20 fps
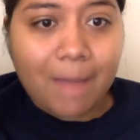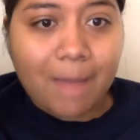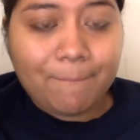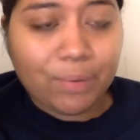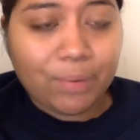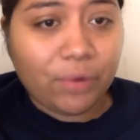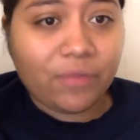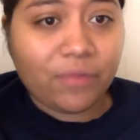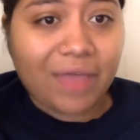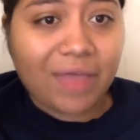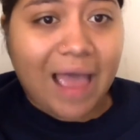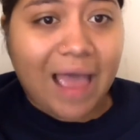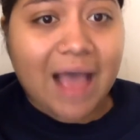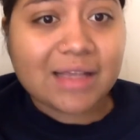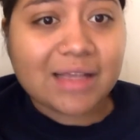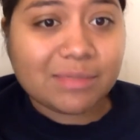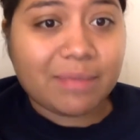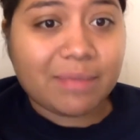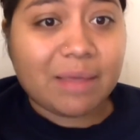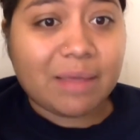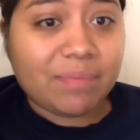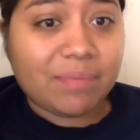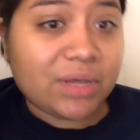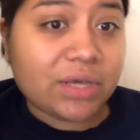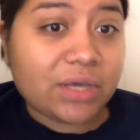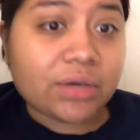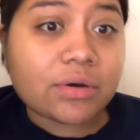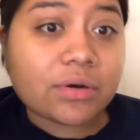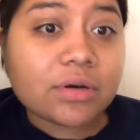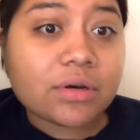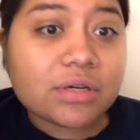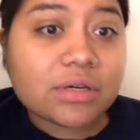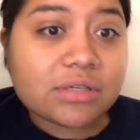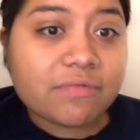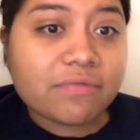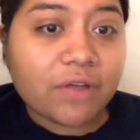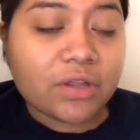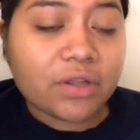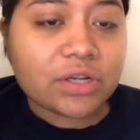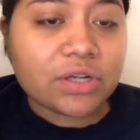both as my peers
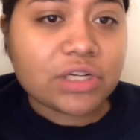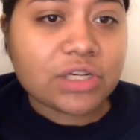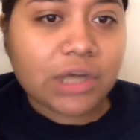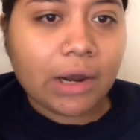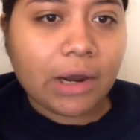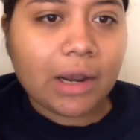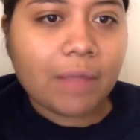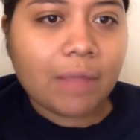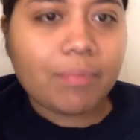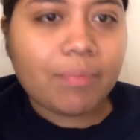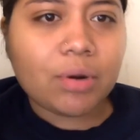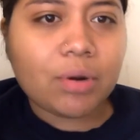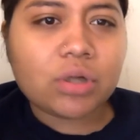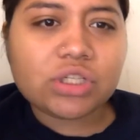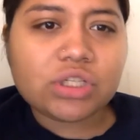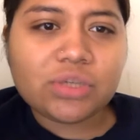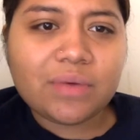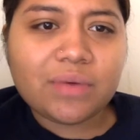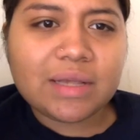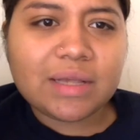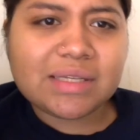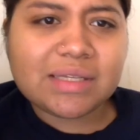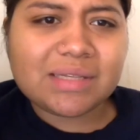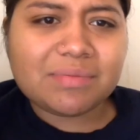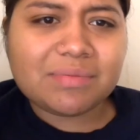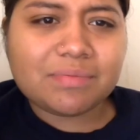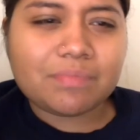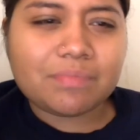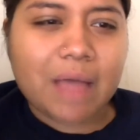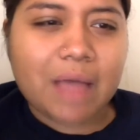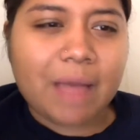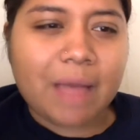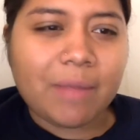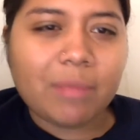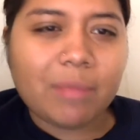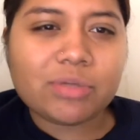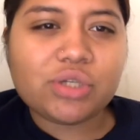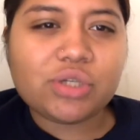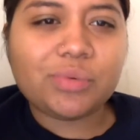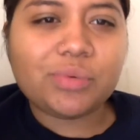volunteering, but also as I'm
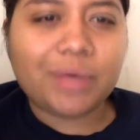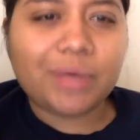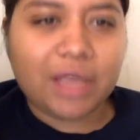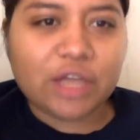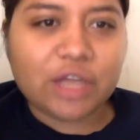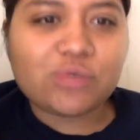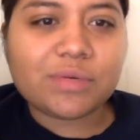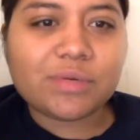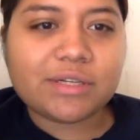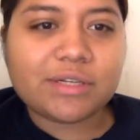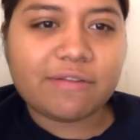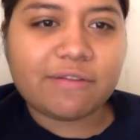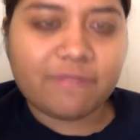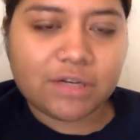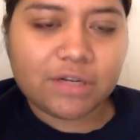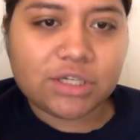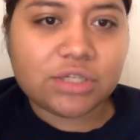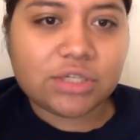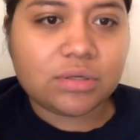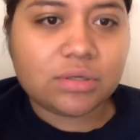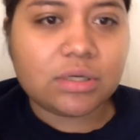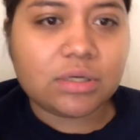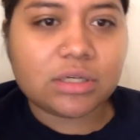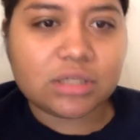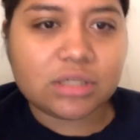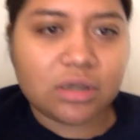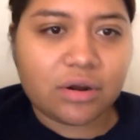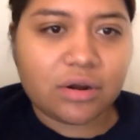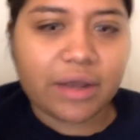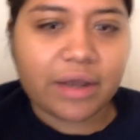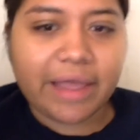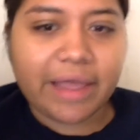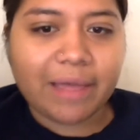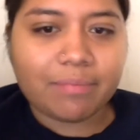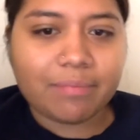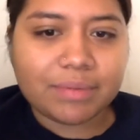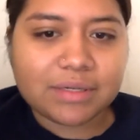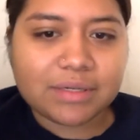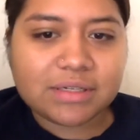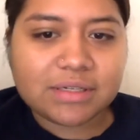able to engage with different students on our
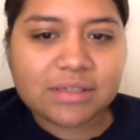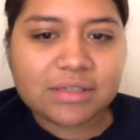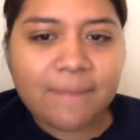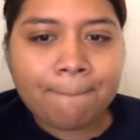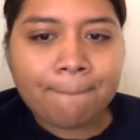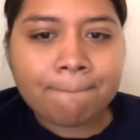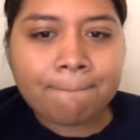campus.